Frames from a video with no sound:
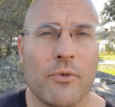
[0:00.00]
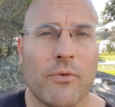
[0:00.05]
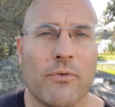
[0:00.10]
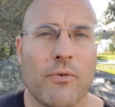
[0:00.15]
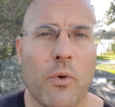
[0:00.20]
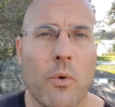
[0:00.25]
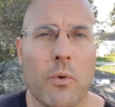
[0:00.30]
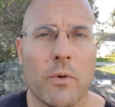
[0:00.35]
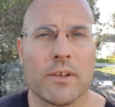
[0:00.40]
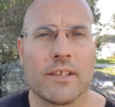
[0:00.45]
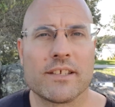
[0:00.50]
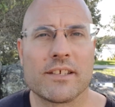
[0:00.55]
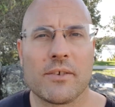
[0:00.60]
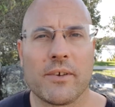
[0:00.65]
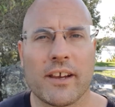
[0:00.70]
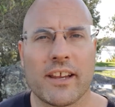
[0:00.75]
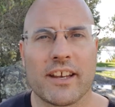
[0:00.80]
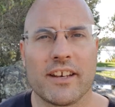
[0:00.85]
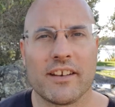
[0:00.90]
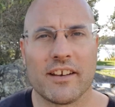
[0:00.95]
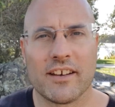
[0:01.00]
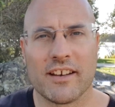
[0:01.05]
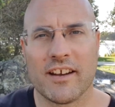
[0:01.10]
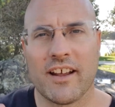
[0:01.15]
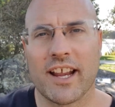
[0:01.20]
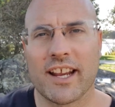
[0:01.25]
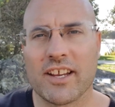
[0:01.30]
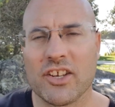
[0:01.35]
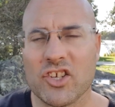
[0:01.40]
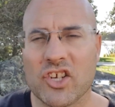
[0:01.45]
forward so I can
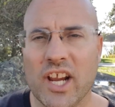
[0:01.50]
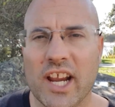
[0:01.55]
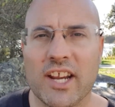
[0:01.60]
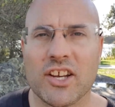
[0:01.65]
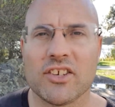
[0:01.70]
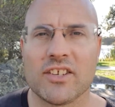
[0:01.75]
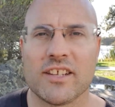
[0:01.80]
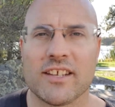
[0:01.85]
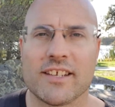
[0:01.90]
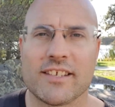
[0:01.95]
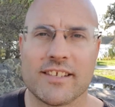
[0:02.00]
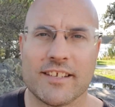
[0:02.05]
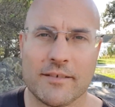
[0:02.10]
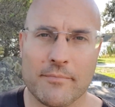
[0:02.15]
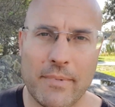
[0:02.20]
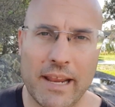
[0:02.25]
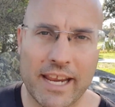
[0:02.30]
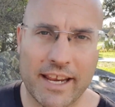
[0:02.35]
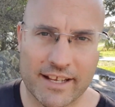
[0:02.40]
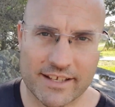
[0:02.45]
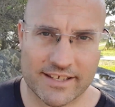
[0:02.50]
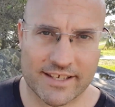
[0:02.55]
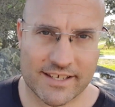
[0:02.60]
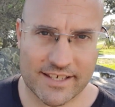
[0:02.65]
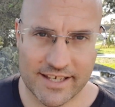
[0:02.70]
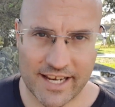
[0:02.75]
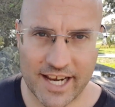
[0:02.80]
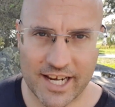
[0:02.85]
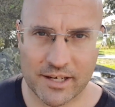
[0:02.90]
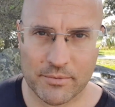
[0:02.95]
change this and make it
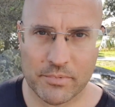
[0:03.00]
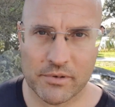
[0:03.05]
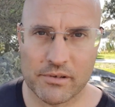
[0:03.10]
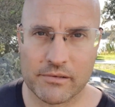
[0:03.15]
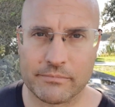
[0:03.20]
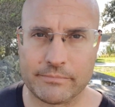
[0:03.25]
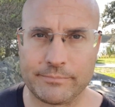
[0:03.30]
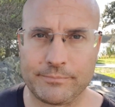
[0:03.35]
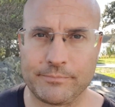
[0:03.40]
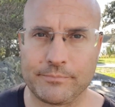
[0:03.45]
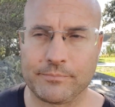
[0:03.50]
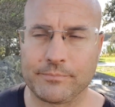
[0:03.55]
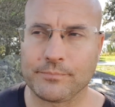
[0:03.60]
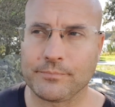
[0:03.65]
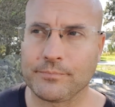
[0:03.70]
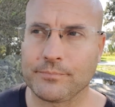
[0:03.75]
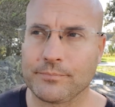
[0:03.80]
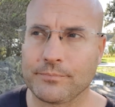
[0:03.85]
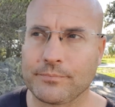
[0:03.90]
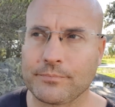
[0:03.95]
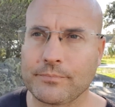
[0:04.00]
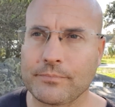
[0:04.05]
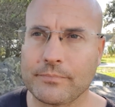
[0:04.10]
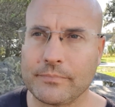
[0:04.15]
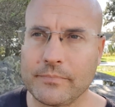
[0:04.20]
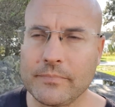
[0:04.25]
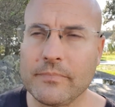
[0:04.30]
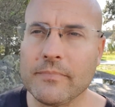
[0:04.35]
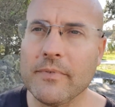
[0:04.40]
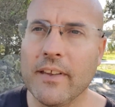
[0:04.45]
sustainable,
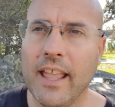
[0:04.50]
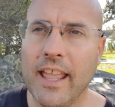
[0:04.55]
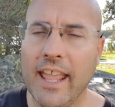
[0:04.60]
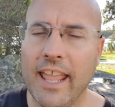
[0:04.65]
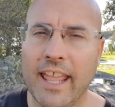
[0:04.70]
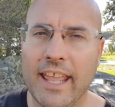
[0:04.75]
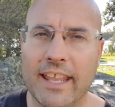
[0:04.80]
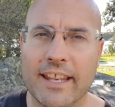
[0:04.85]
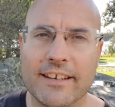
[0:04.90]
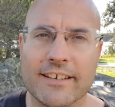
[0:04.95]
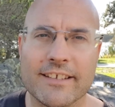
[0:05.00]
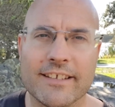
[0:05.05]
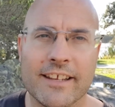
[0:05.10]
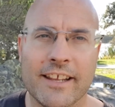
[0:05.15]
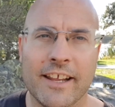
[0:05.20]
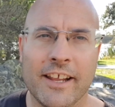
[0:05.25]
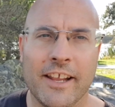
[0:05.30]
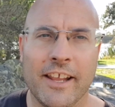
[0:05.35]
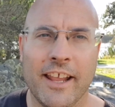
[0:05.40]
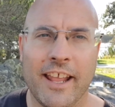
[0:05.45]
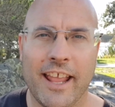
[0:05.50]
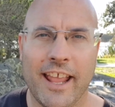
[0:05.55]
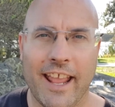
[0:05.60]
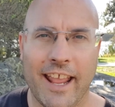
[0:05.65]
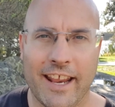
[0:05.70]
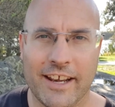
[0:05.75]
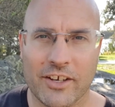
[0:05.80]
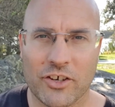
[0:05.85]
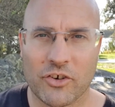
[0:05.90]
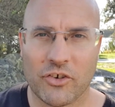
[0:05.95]
and
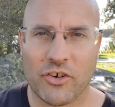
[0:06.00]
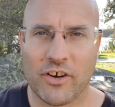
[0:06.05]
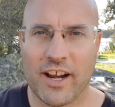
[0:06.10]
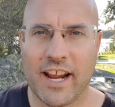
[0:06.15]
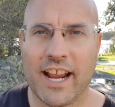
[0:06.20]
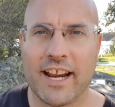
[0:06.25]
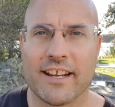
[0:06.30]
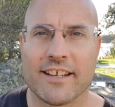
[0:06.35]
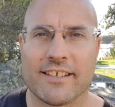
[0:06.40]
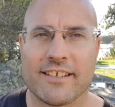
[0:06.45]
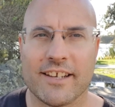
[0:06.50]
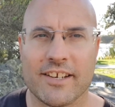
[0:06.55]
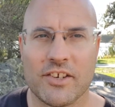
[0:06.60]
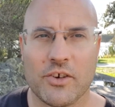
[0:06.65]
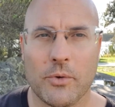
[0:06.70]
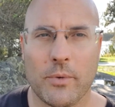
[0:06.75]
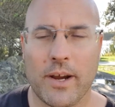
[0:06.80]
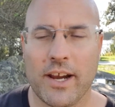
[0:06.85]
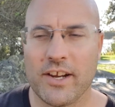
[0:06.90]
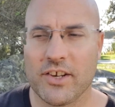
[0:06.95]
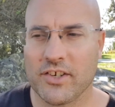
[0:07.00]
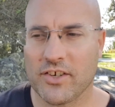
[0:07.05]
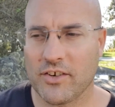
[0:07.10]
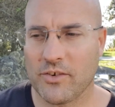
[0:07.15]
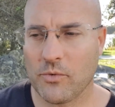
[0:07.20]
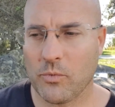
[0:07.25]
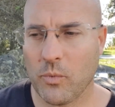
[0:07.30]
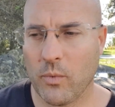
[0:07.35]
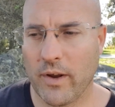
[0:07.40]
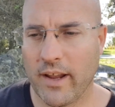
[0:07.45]
create a
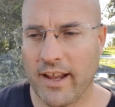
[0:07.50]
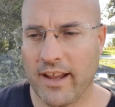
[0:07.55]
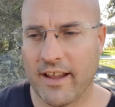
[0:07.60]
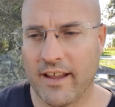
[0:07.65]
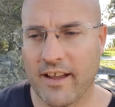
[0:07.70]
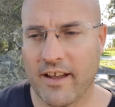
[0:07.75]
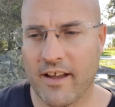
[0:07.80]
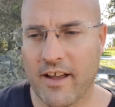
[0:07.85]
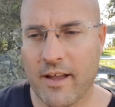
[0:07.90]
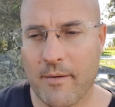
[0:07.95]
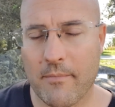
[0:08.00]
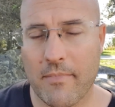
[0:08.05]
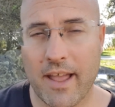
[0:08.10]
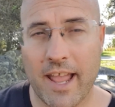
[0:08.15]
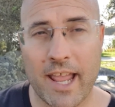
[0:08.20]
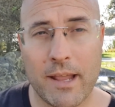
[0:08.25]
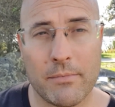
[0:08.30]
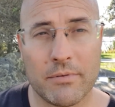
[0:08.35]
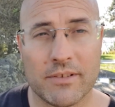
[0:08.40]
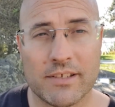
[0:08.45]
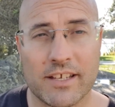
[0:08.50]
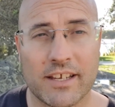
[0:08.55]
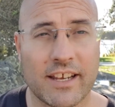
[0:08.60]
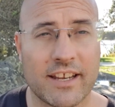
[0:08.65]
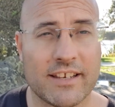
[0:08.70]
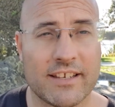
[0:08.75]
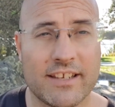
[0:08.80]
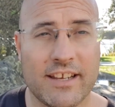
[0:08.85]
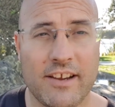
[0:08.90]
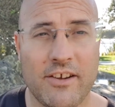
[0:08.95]
situation where I'm able to
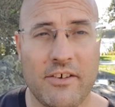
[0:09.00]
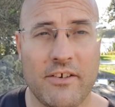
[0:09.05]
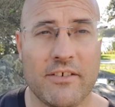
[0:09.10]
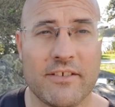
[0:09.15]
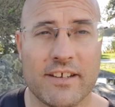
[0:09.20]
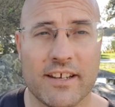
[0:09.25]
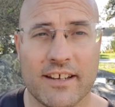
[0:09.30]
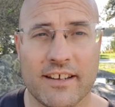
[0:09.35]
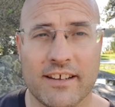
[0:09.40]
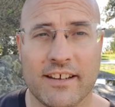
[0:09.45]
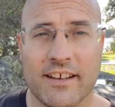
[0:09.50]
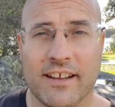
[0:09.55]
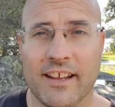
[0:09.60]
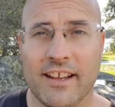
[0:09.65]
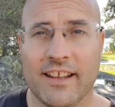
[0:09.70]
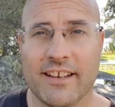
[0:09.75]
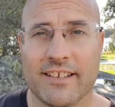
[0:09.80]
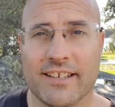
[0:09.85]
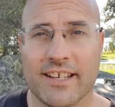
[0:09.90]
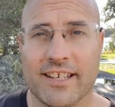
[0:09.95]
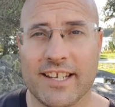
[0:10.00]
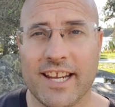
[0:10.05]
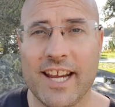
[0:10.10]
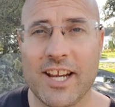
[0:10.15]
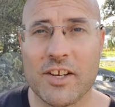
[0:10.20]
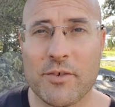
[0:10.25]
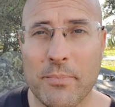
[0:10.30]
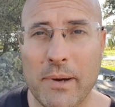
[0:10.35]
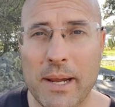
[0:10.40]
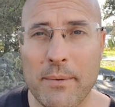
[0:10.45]
continue to
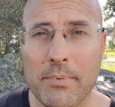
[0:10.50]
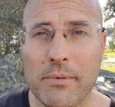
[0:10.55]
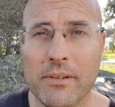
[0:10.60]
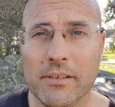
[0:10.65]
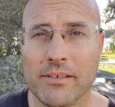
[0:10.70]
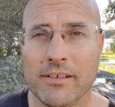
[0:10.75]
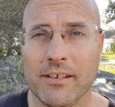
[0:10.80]
teach people